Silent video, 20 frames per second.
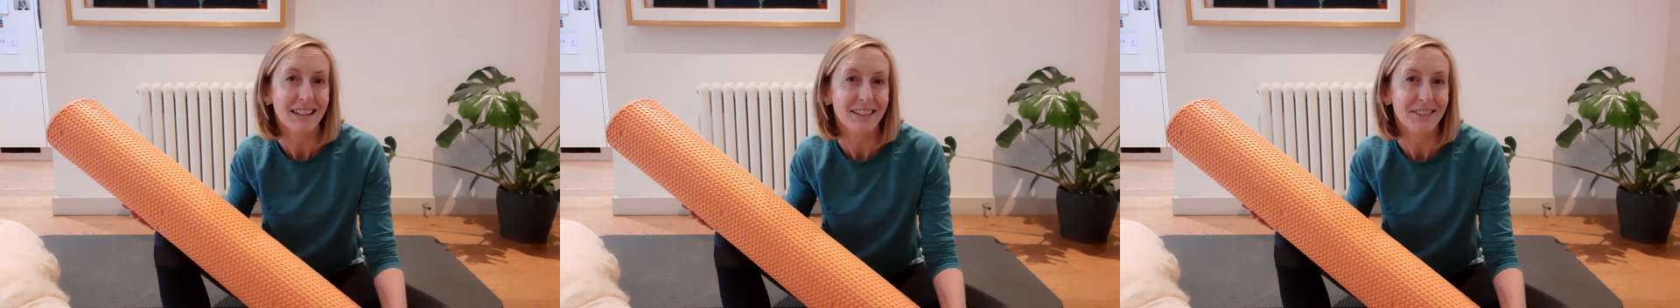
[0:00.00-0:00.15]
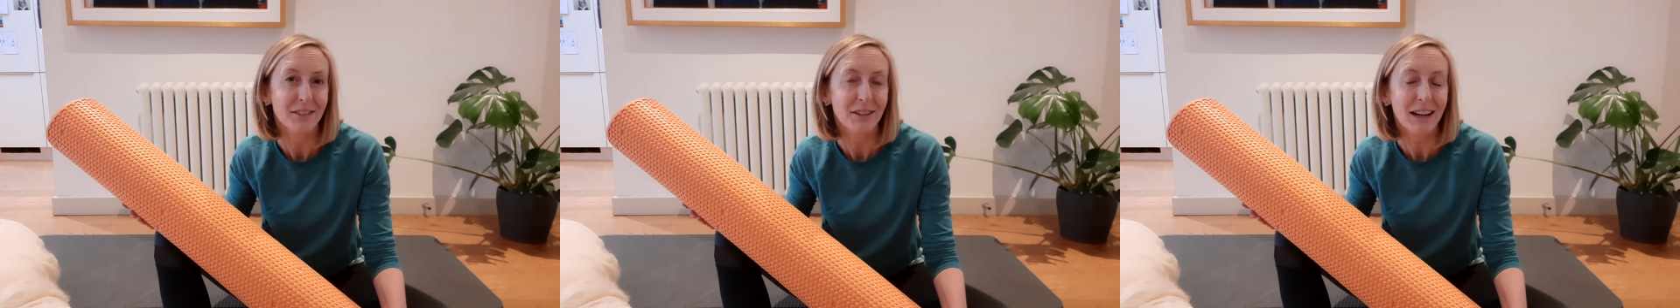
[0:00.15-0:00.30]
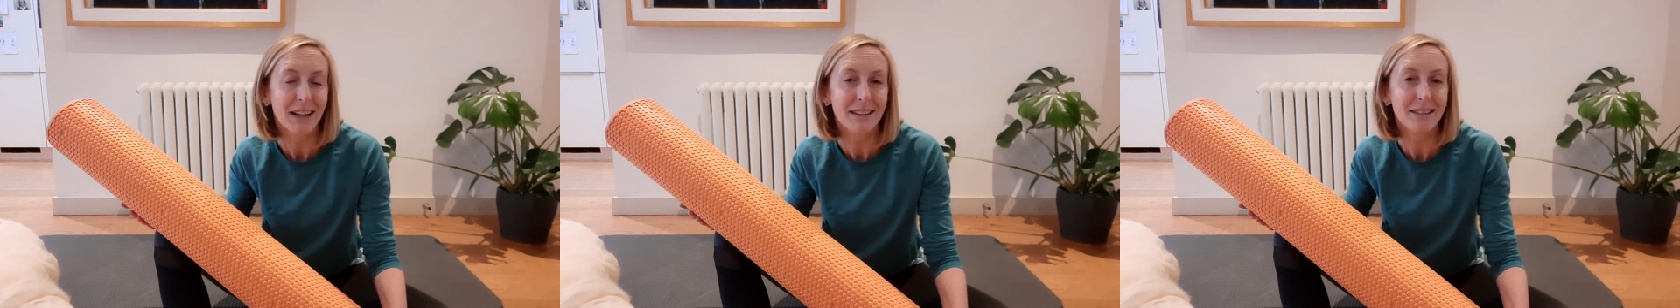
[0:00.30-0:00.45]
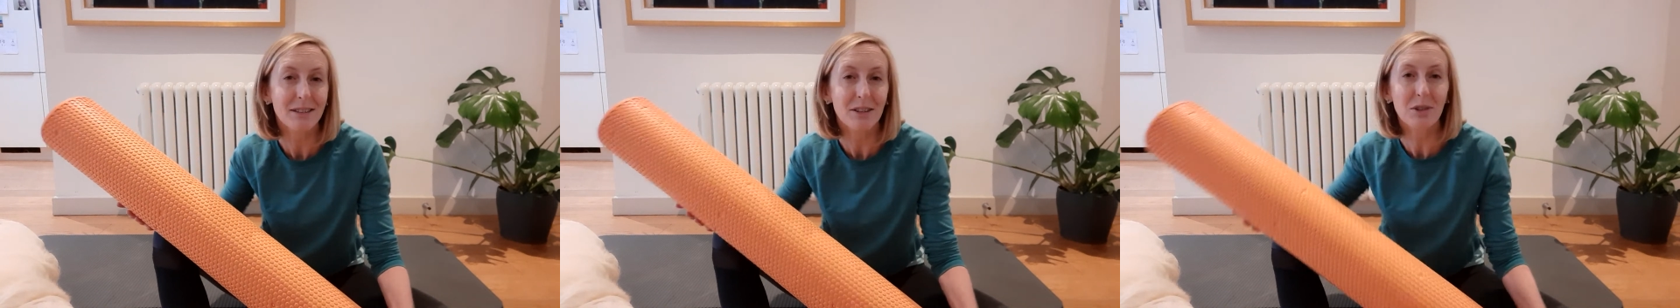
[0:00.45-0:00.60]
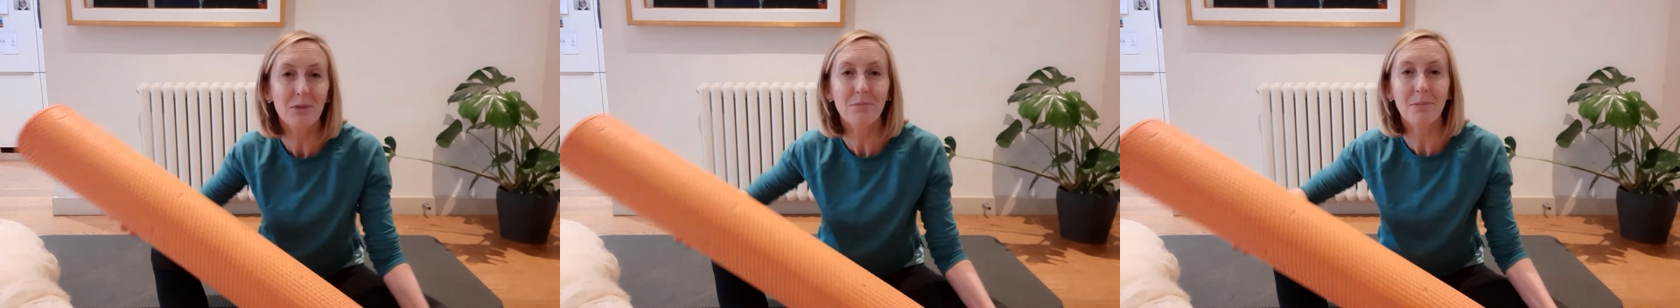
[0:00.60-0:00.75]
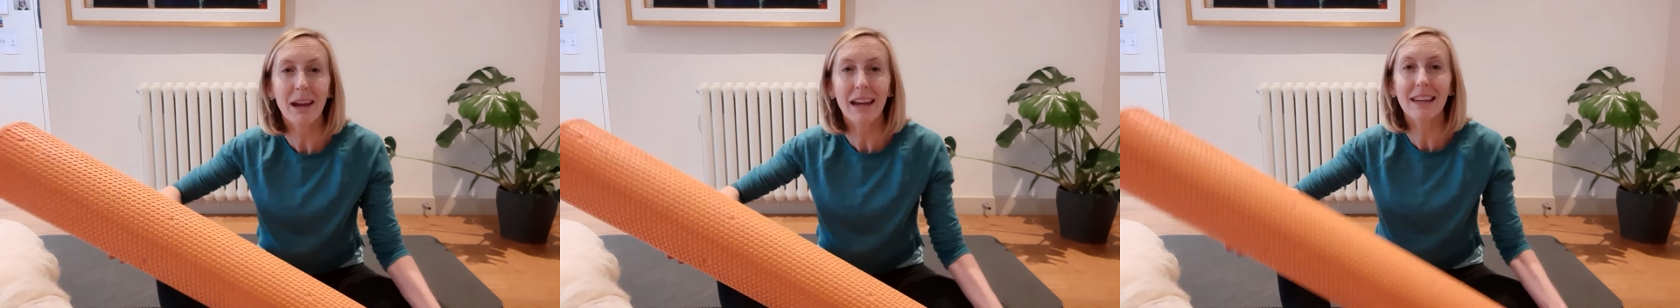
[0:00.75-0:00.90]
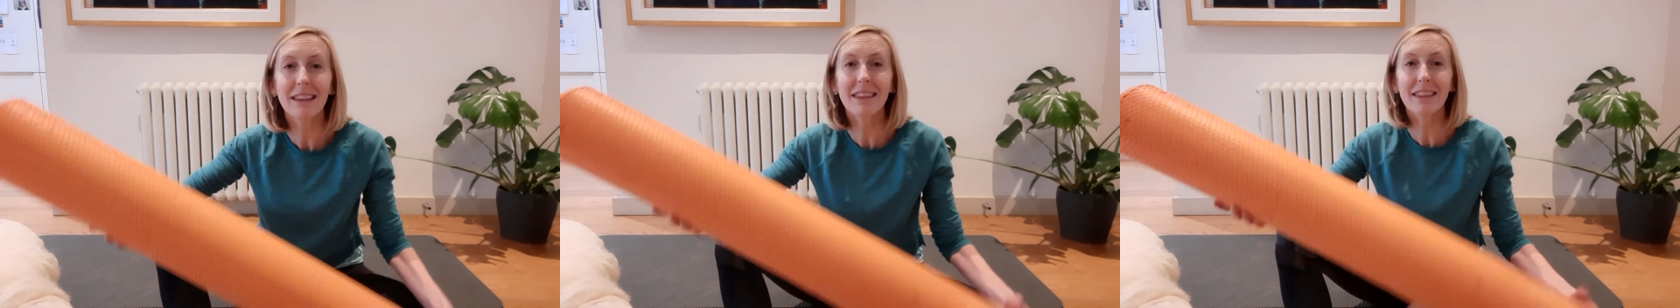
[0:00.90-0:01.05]
Okay, so you
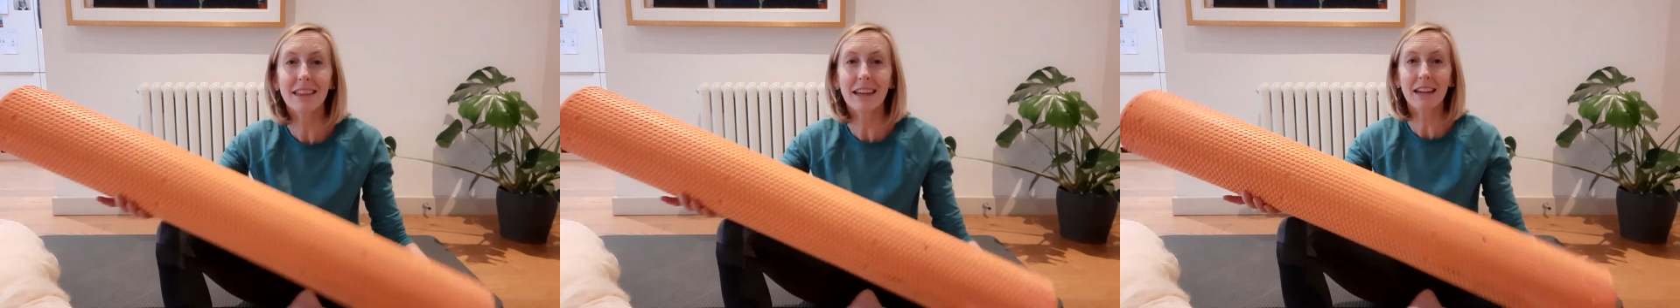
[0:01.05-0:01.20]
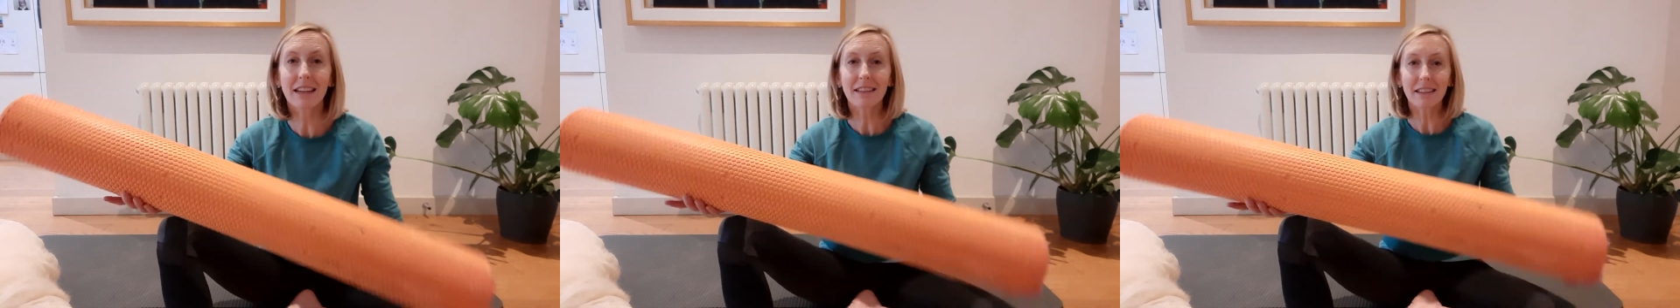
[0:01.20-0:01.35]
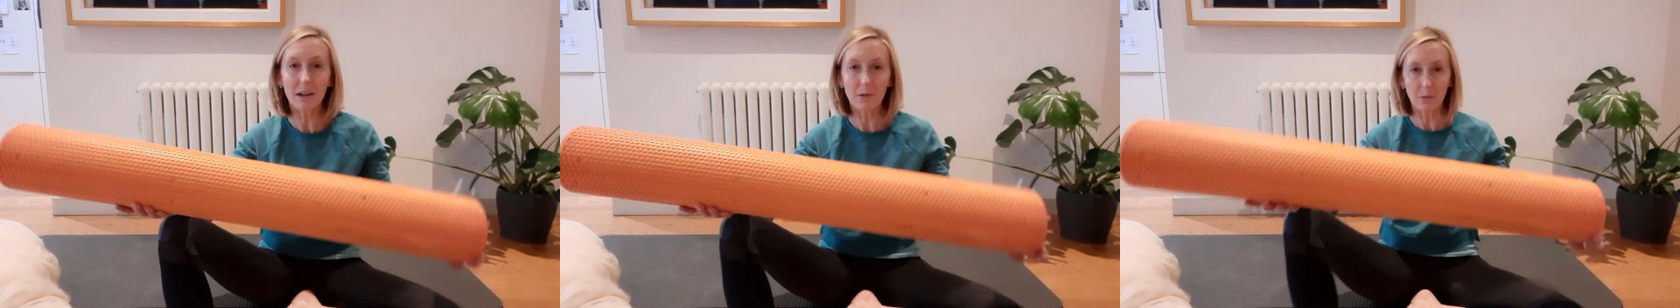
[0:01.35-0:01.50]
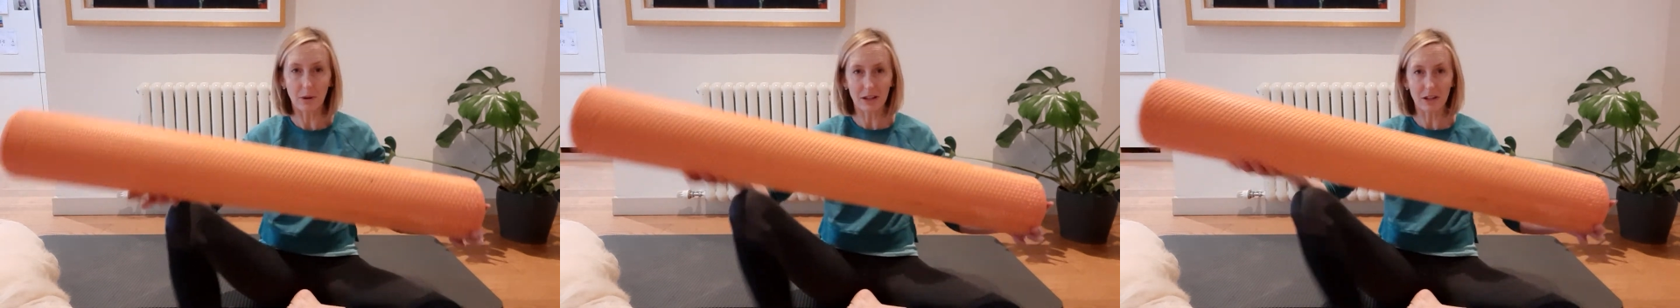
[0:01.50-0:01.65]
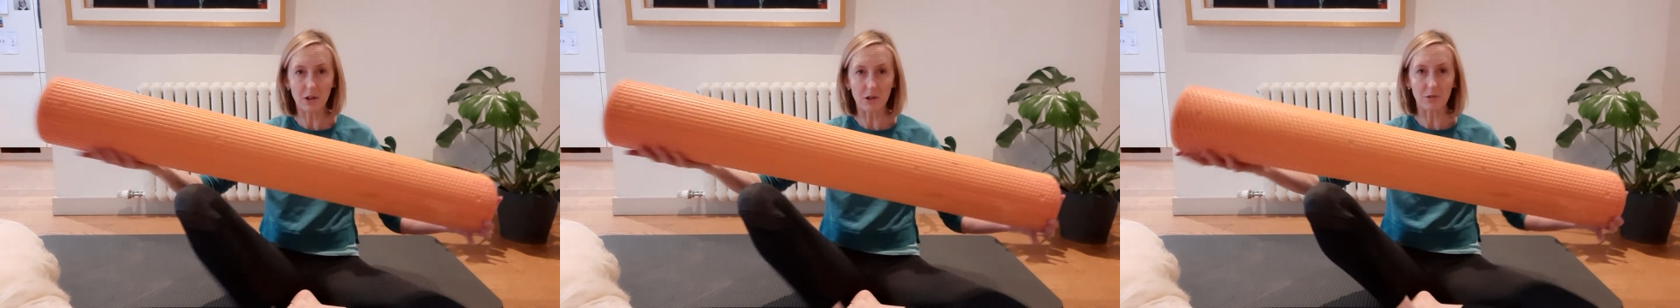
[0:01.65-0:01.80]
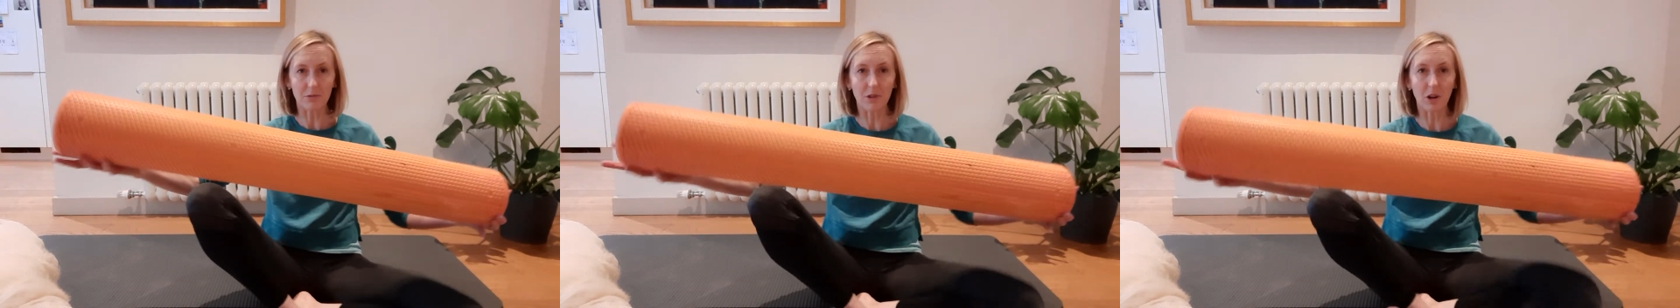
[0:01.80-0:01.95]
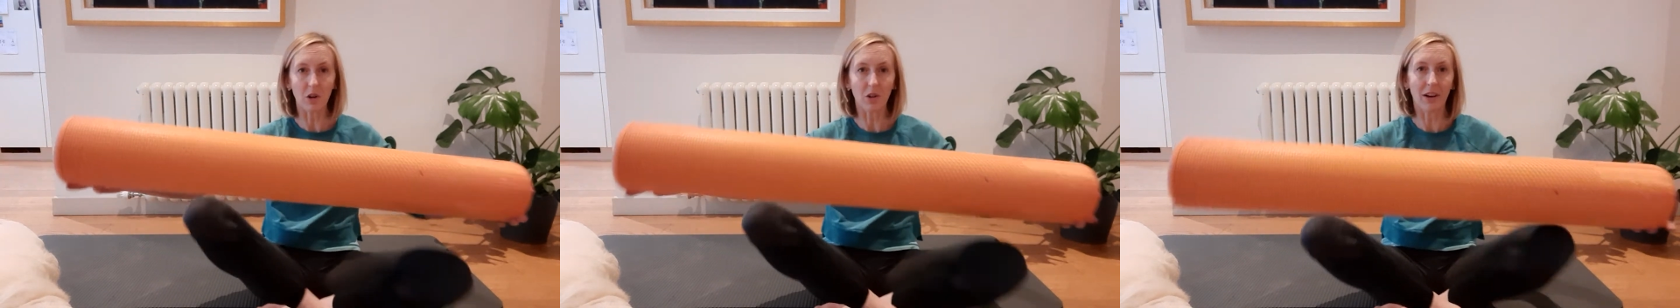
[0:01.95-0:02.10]
may think that when you're
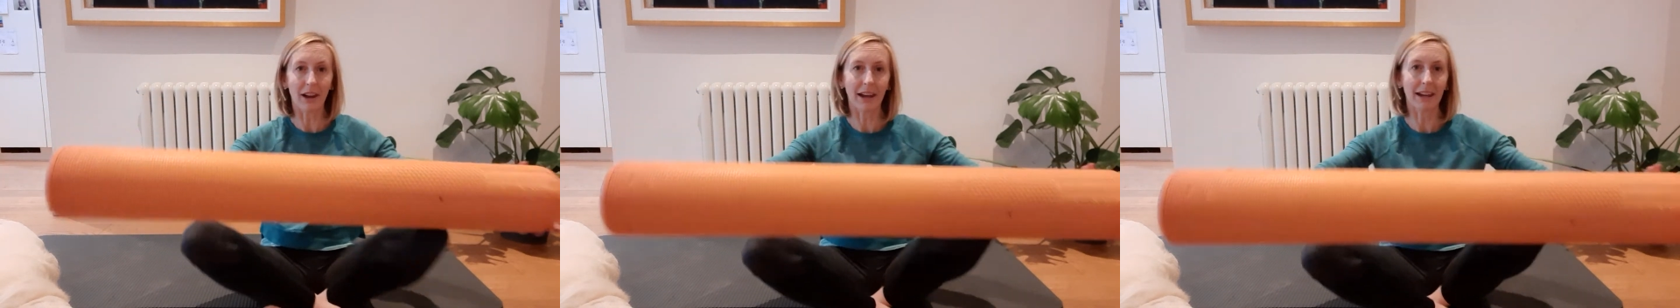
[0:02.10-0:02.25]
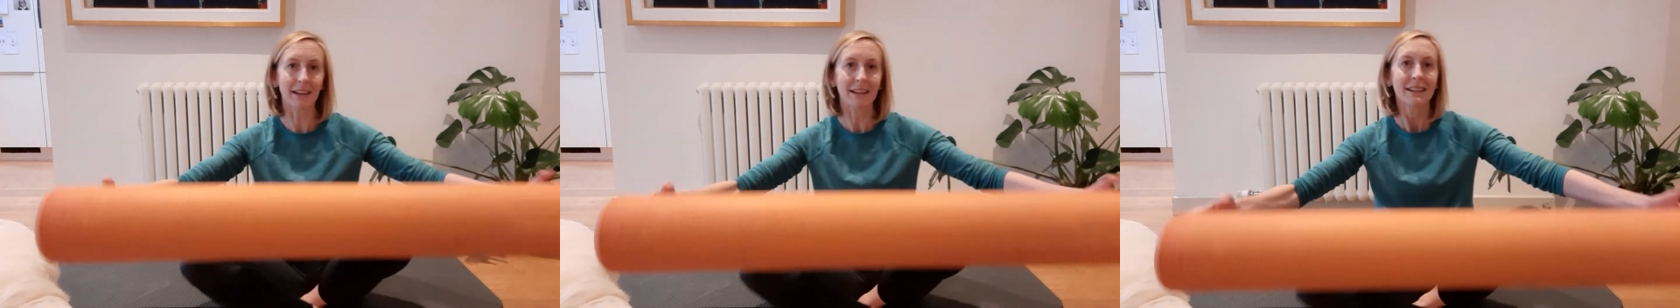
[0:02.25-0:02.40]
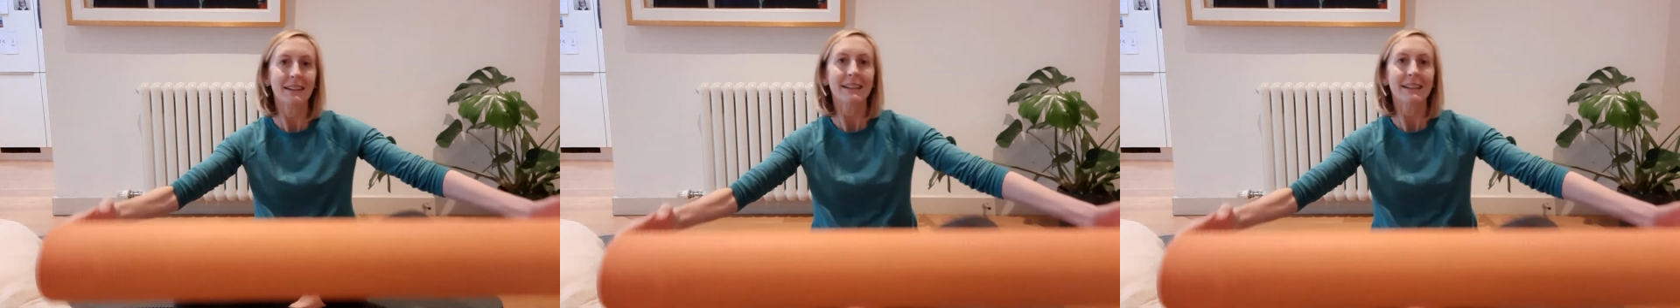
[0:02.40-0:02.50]
rolling